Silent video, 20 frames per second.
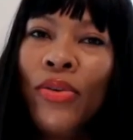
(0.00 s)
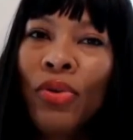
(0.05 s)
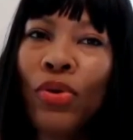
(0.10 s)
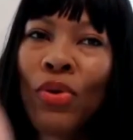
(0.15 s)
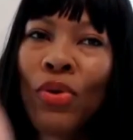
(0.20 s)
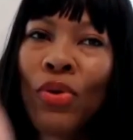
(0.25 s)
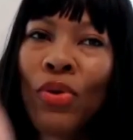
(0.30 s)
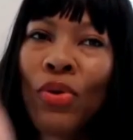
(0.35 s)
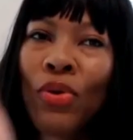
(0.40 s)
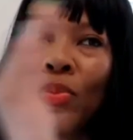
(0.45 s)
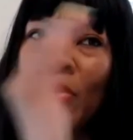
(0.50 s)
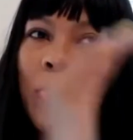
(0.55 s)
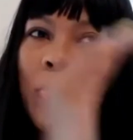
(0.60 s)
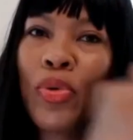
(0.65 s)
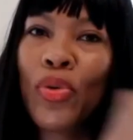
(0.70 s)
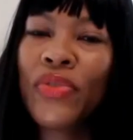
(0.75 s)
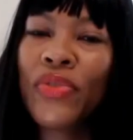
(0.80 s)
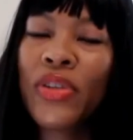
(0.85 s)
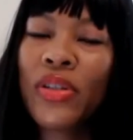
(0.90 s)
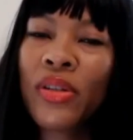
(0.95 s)
you'll be
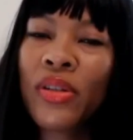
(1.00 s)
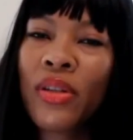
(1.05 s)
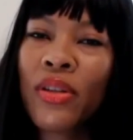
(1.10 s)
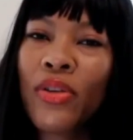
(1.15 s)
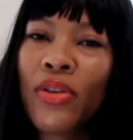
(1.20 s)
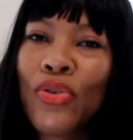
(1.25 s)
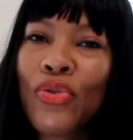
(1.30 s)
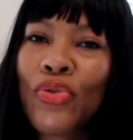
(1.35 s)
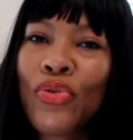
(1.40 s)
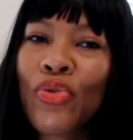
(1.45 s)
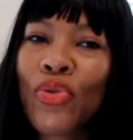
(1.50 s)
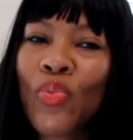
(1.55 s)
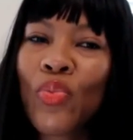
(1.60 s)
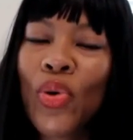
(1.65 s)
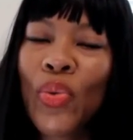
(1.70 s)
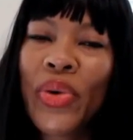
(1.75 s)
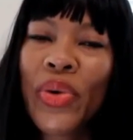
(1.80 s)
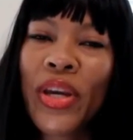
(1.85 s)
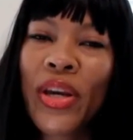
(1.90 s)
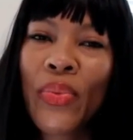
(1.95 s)
moved into the new group
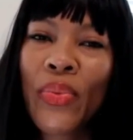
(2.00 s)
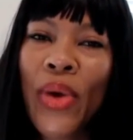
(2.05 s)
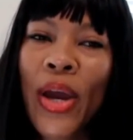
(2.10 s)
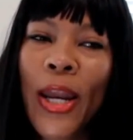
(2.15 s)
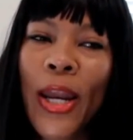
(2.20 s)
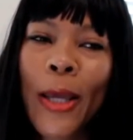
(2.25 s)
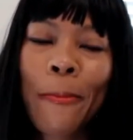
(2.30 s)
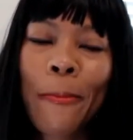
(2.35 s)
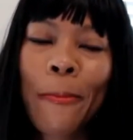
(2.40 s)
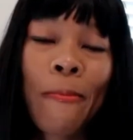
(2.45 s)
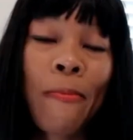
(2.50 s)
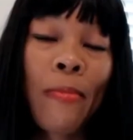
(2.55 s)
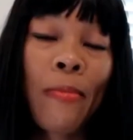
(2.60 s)
when we get ready.